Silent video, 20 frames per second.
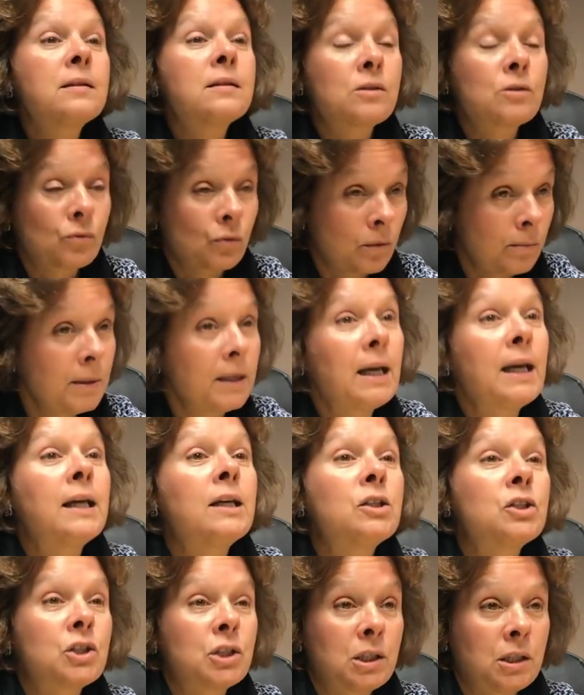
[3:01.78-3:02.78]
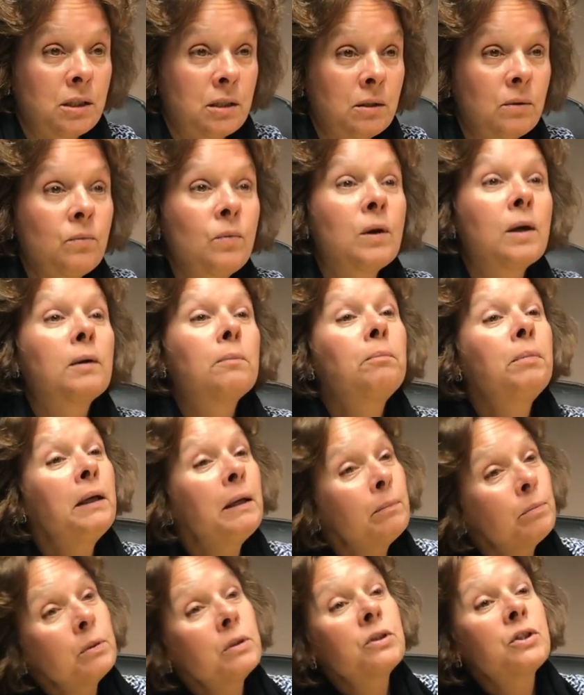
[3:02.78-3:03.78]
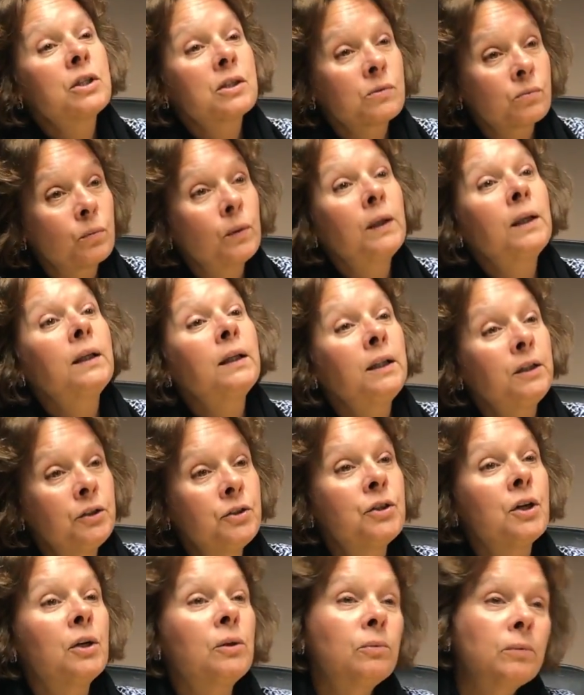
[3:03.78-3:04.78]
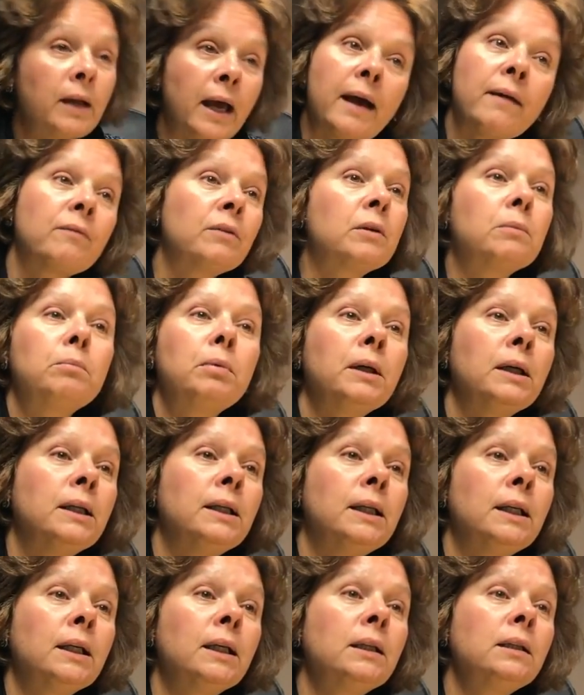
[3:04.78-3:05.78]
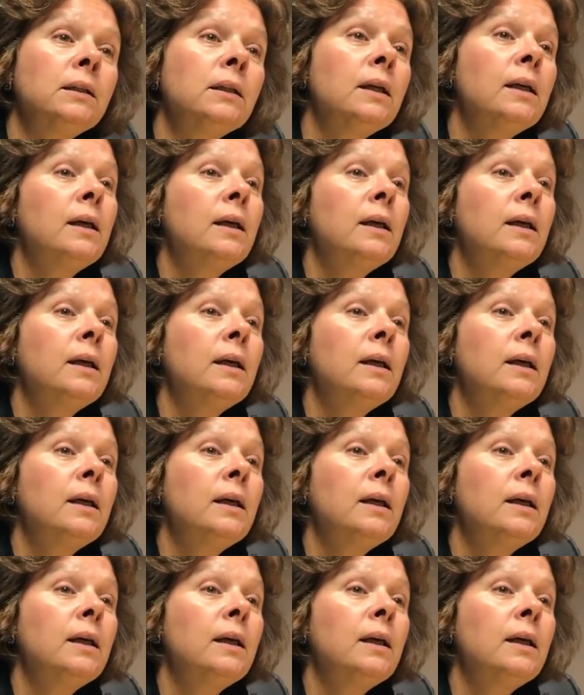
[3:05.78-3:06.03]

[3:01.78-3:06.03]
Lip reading: discrimination, where people just really don't have an opinion.